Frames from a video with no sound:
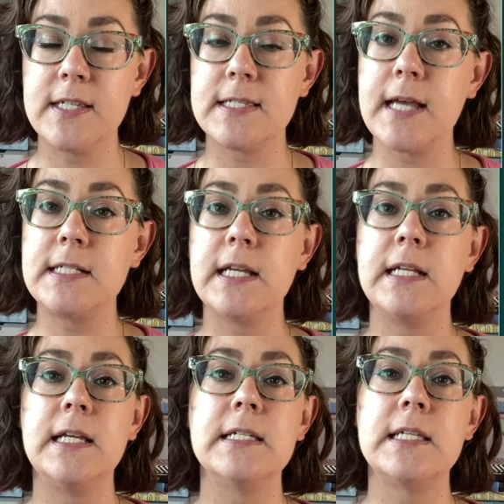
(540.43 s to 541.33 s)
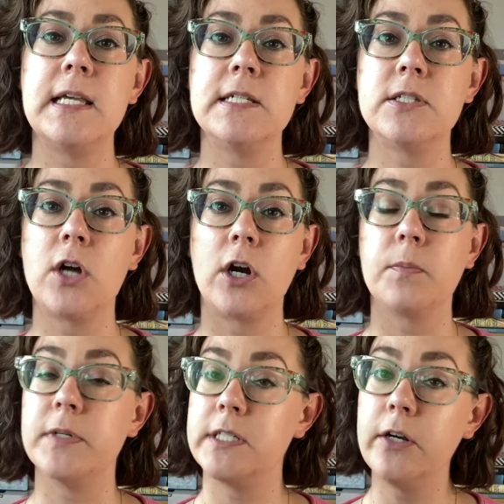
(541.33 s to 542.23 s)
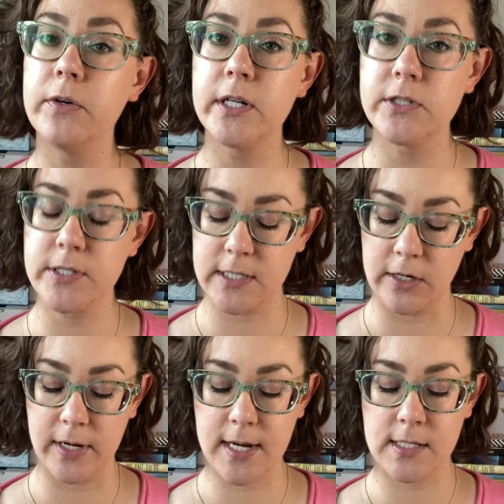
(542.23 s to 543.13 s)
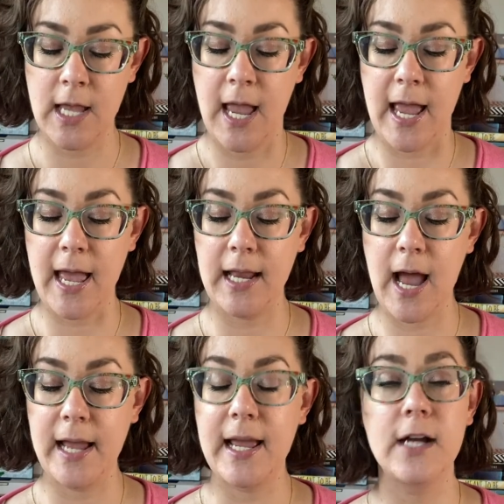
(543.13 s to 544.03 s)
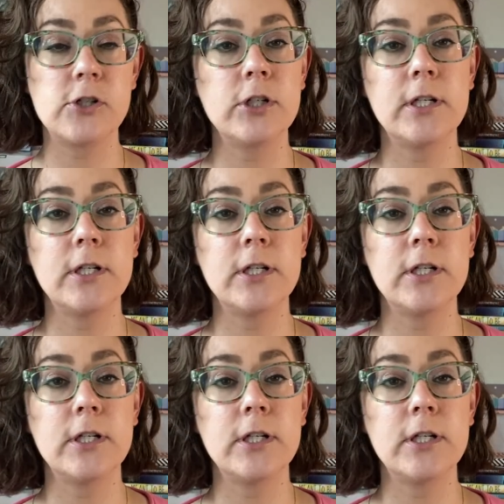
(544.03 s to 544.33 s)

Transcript: set in his His Dark Materials series, and I actually